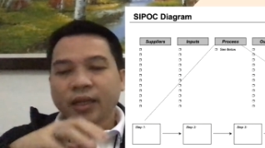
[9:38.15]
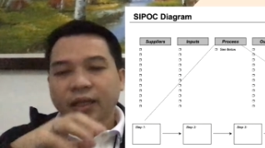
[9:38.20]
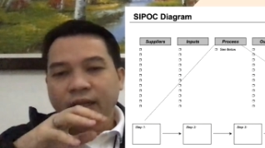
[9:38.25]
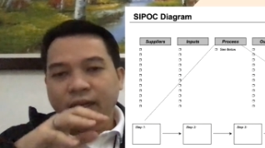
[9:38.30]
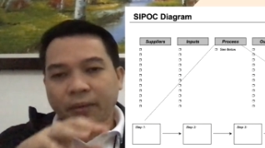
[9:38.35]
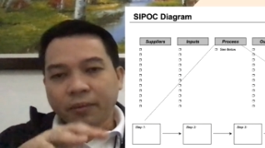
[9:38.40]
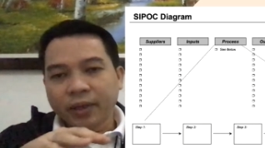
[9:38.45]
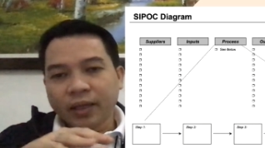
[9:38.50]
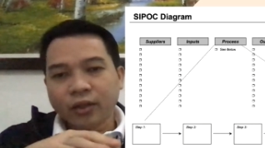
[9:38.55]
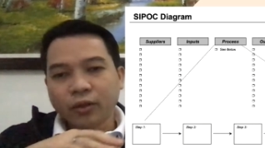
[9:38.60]

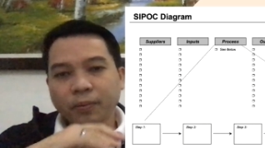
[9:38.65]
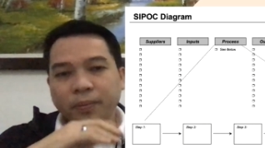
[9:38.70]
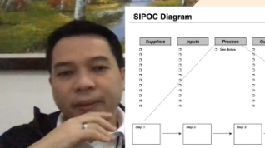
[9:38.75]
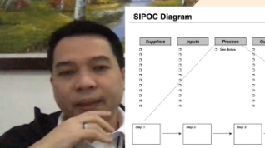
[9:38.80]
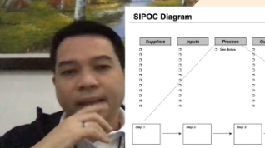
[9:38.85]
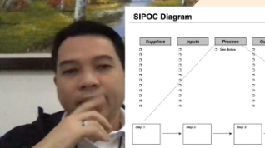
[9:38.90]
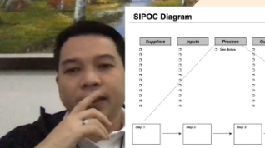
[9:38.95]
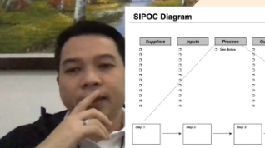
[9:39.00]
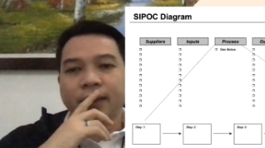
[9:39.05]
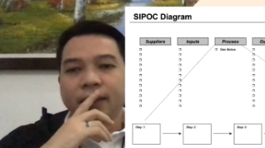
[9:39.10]
come into
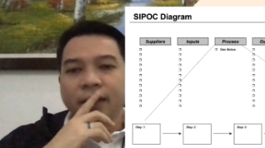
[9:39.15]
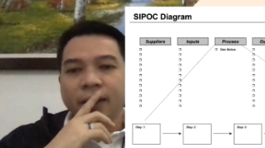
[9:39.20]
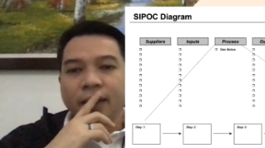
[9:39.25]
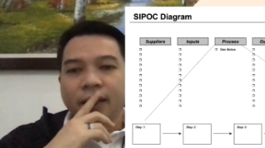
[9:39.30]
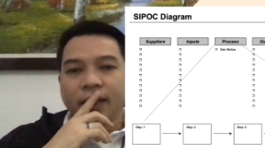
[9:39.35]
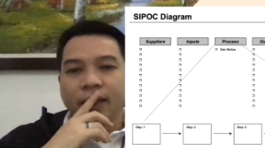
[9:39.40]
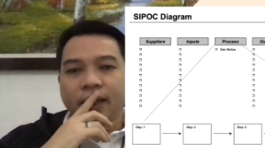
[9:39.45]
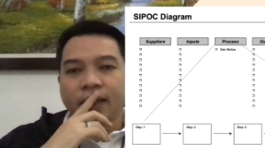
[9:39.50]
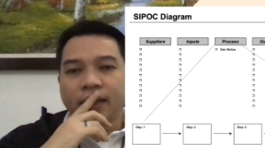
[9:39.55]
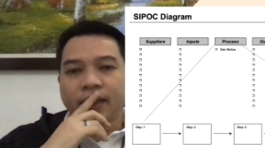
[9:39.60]
play
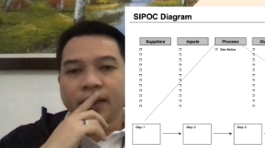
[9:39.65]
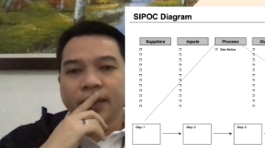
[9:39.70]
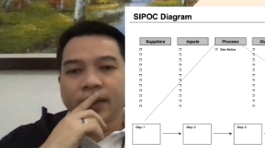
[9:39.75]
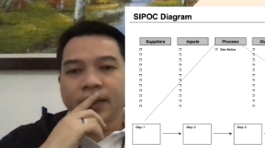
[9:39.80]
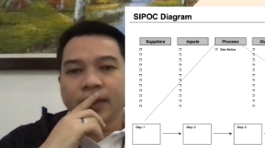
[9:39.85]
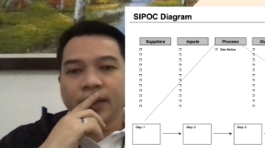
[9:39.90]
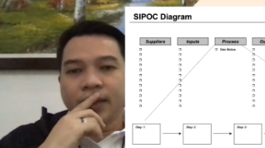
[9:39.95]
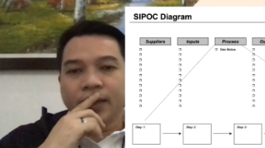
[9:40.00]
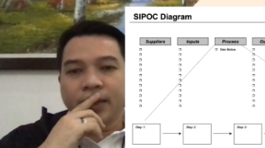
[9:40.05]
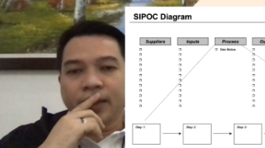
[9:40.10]

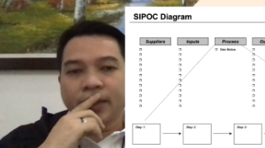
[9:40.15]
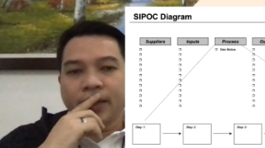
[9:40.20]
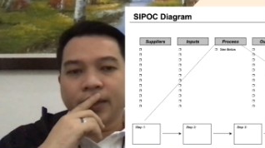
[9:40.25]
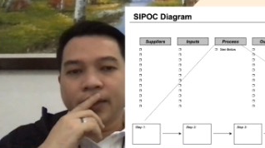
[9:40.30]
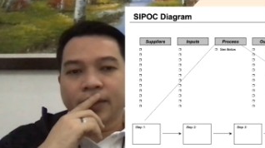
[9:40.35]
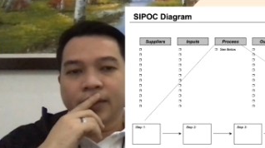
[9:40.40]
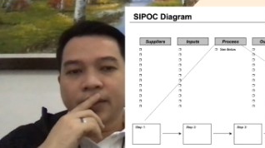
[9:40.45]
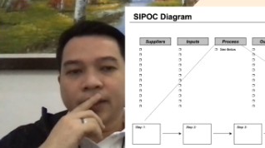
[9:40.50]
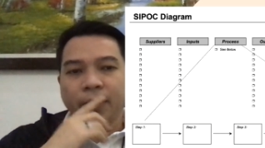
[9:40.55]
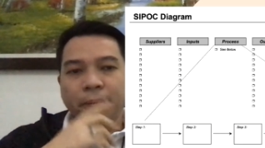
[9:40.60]
in
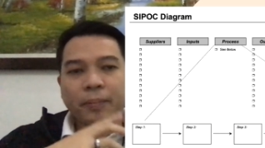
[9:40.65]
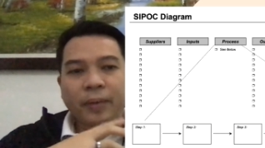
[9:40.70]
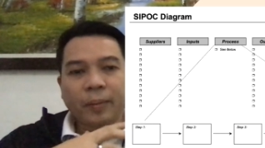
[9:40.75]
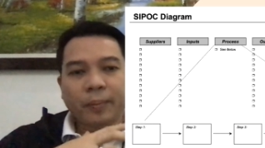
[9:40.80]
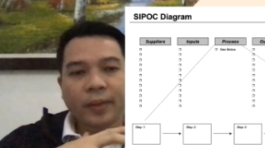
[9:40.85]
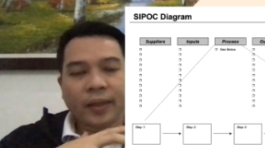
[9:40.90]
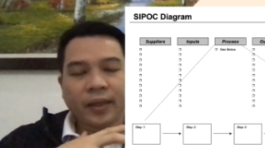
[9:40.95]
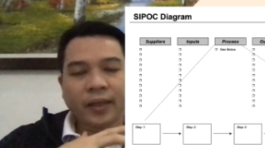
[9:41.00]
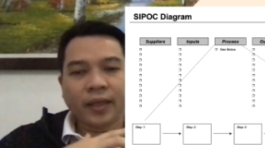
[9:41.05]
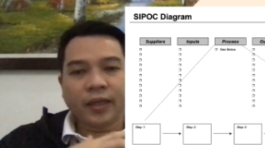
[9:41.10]
the
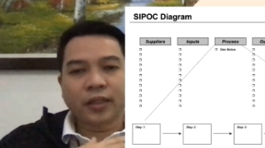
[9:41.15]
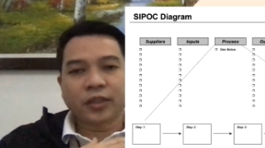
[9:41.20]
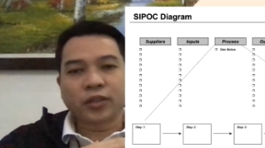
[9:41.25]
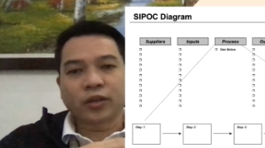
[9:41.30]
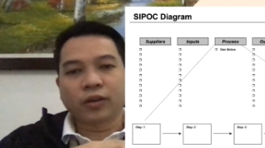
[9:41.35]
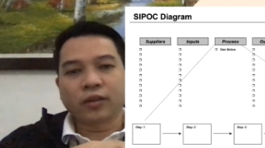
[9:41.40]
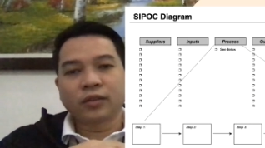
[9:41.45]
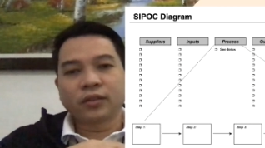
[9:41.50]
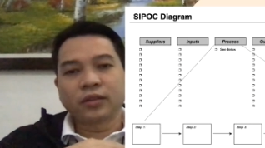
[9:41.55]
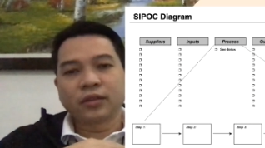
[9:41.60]

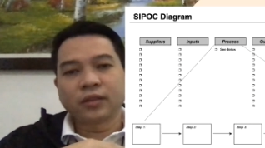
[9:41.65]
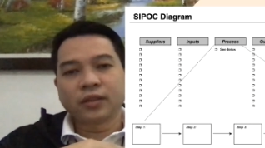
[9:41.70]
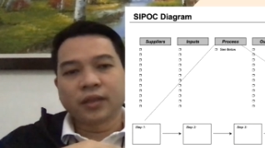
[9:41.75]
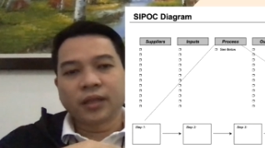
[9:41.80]
implementation